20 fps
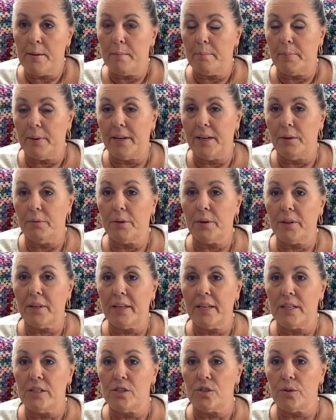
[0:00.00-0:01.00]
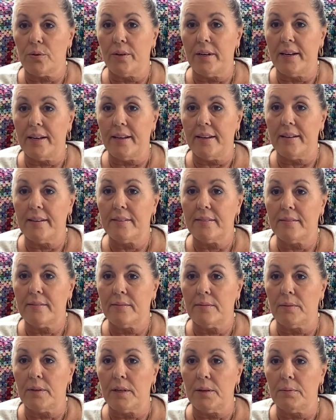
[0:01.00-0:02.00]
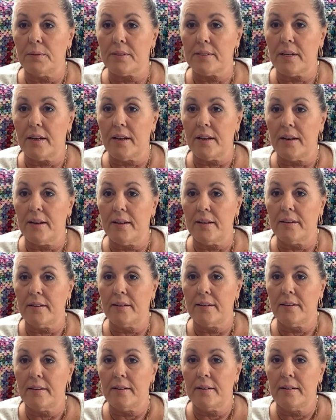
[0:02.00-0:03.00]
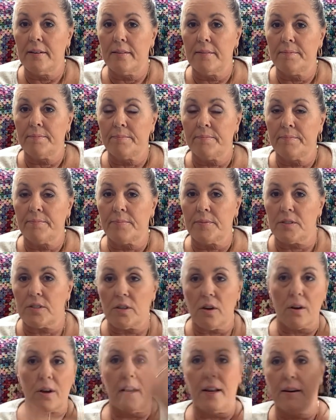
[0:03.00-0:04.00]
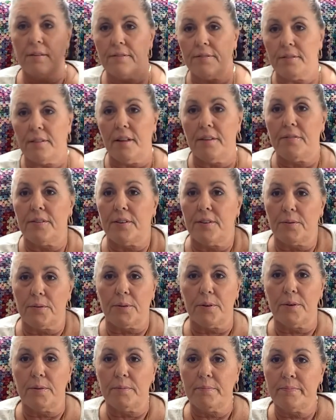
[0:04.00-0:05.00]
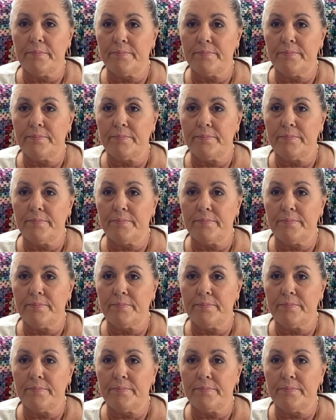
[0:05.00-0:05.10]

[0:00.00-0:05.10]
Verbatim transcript: but he really enjoyed it when he was on it. There's all kind of fluff in the room.